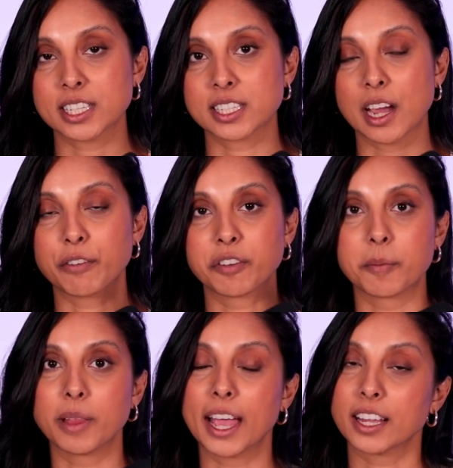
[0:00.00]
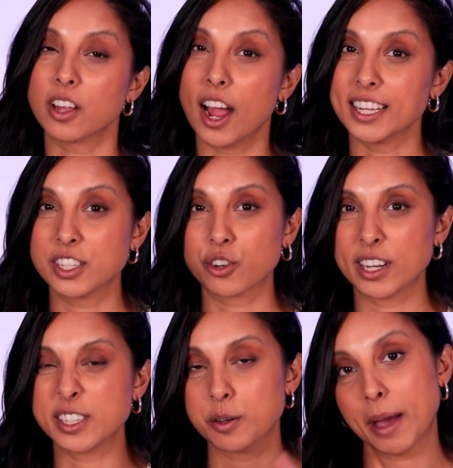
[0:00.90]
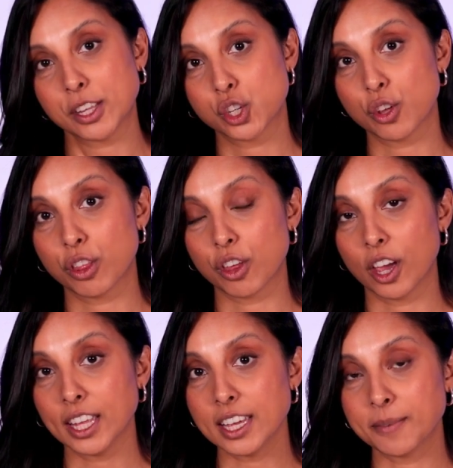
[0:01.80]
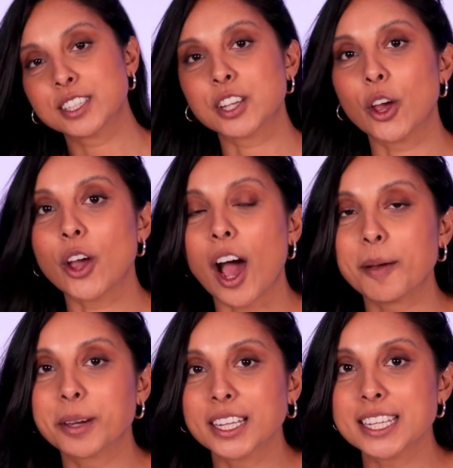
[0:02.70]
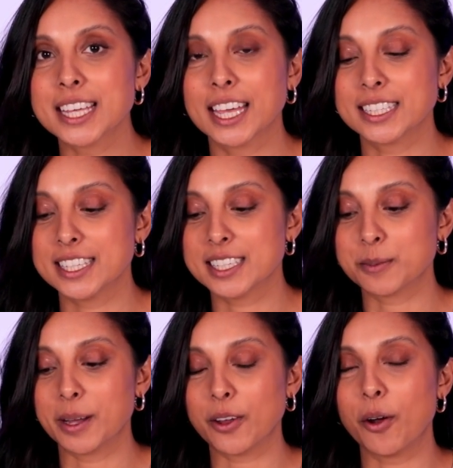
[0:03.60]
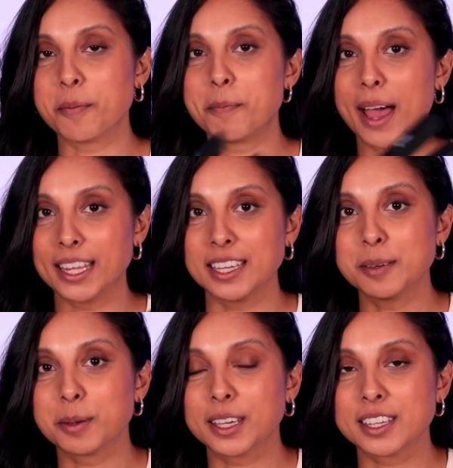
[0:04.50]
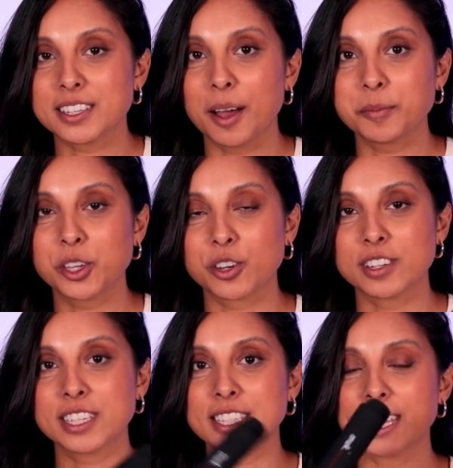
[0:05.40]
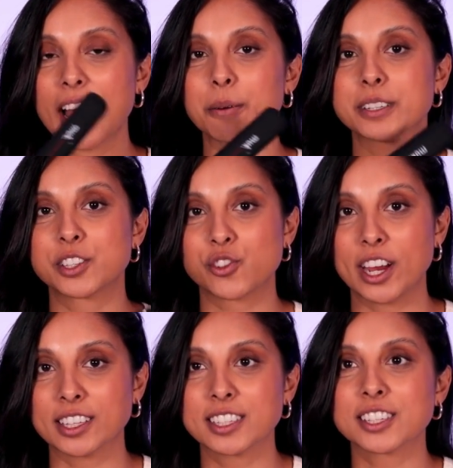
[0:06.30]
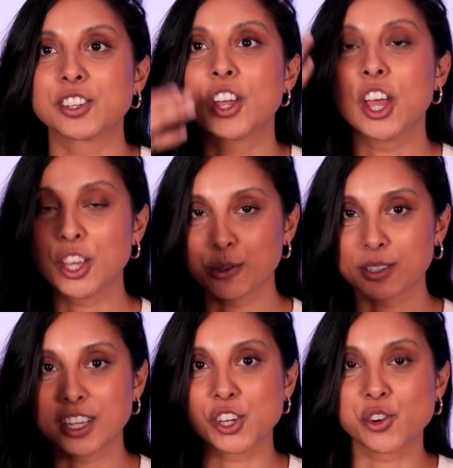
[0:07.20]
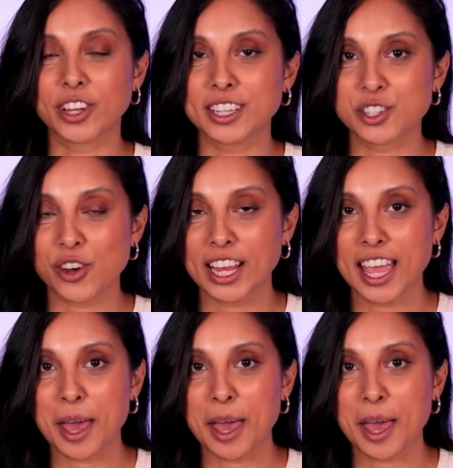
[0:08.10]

that start from like 90 degrees to about 230. So I'm gonna test this one on Maddie because I'm curious to see how it straightens and you'll see she already has straight